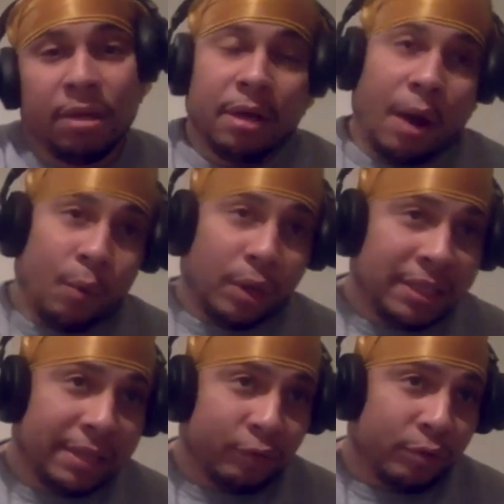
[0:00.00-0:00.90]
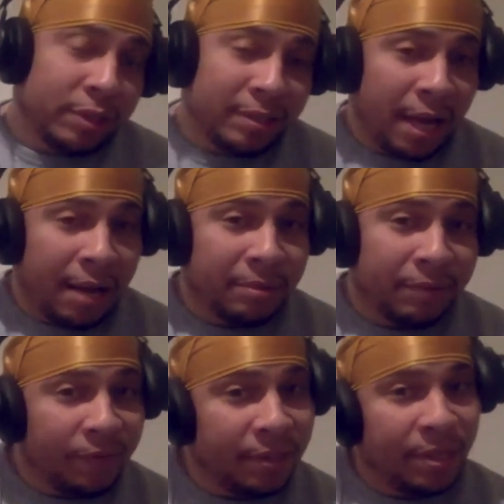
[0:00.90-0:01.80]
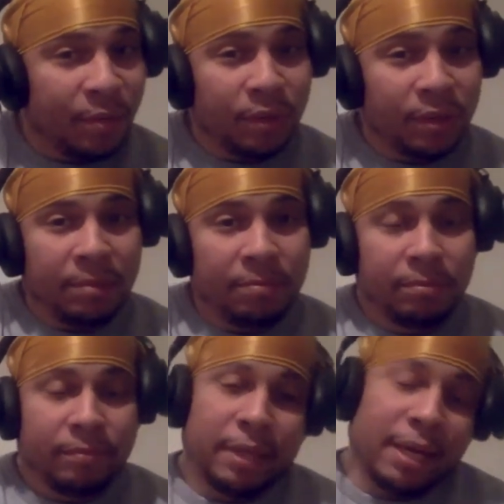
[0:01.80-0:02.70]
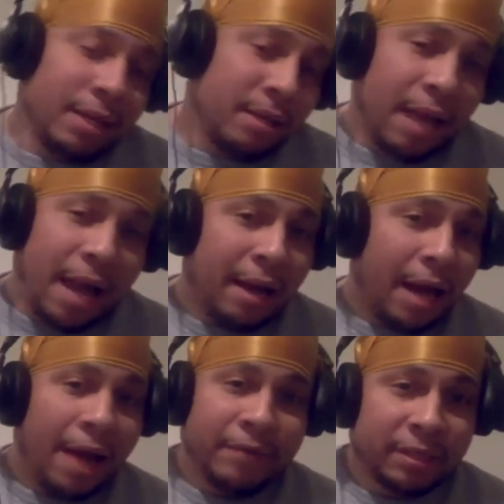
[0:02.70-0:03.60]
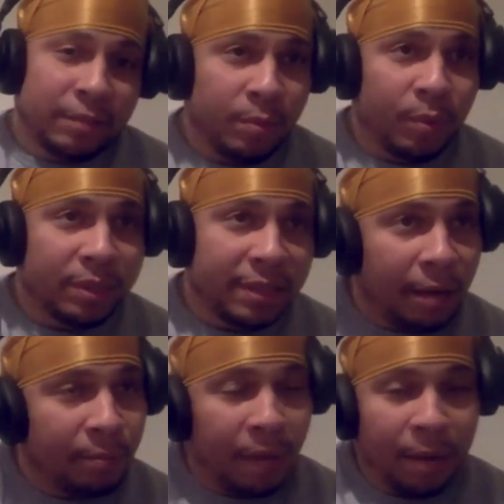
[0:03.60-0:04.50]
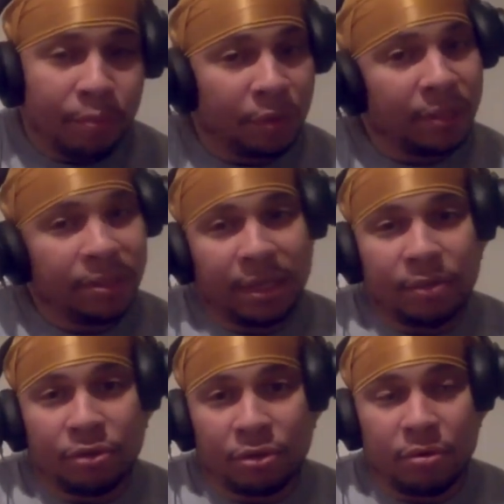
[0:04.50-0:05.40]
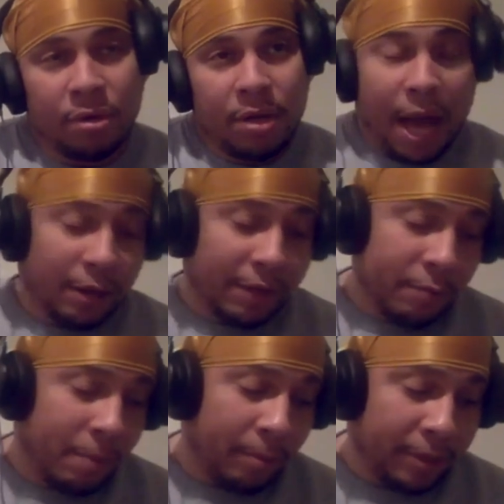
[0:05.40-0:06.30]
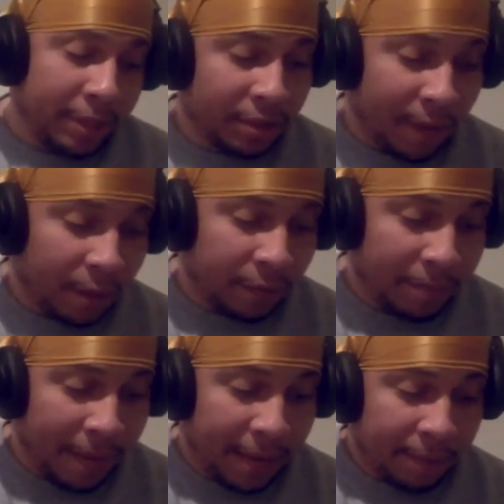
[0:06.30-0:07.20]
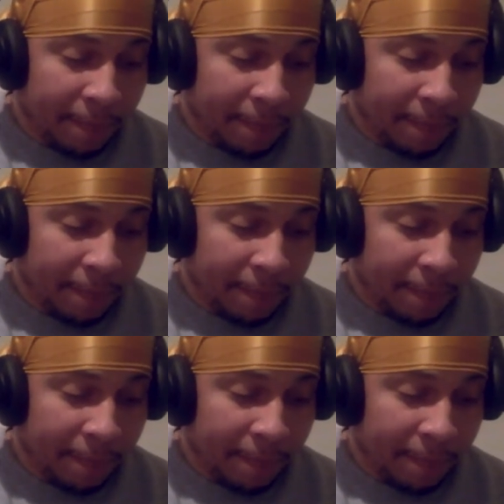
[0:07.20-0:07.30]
I want to see if Tristan Thompson fits in with them. And then I, obviously, we want to see how, how Brooklyn gels. So I'll give you my prediction right off the bat.